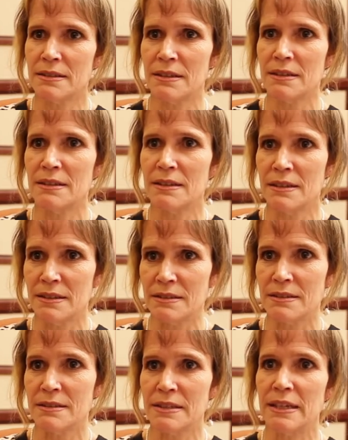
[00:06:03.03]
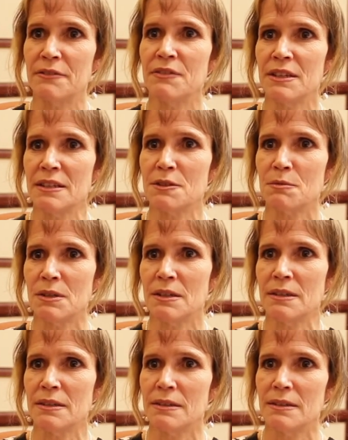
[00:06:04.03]
that isn't safe, and that's
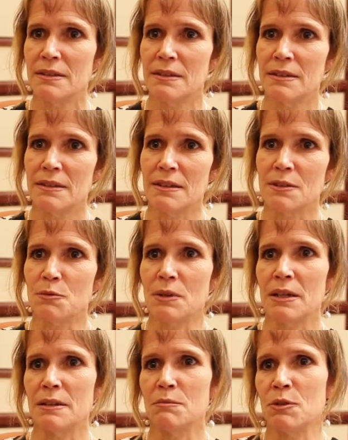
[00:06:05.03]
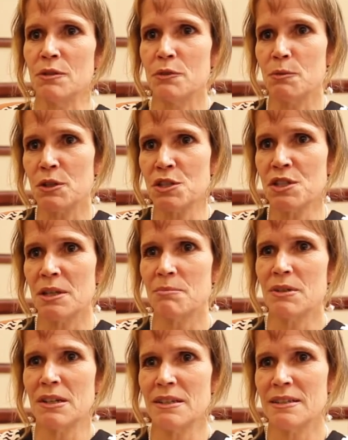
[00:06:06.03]
why I'm more of a
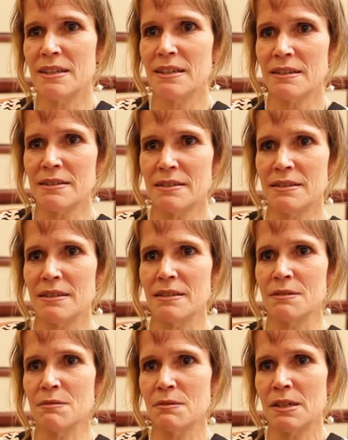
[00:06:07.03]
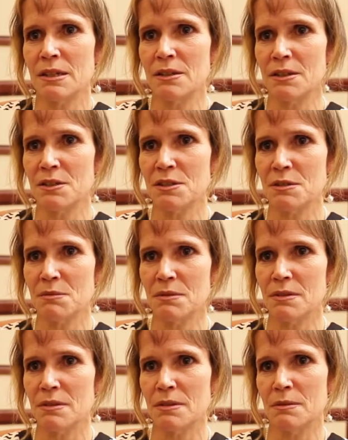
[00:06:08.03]
workshop context, and where there's
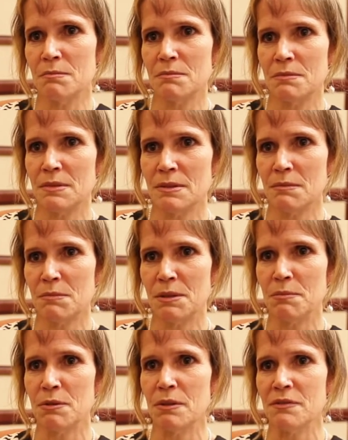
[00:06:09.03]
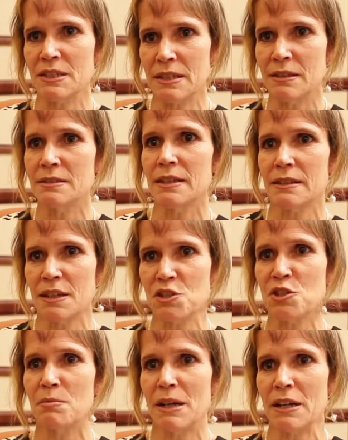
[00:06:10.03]
people of skilled
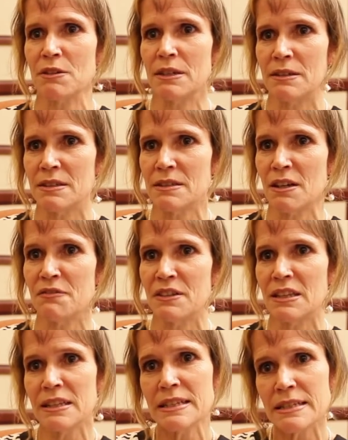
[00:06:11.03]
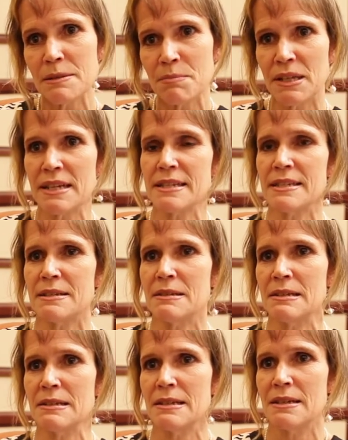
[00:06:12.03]
psychological background is often at least the place to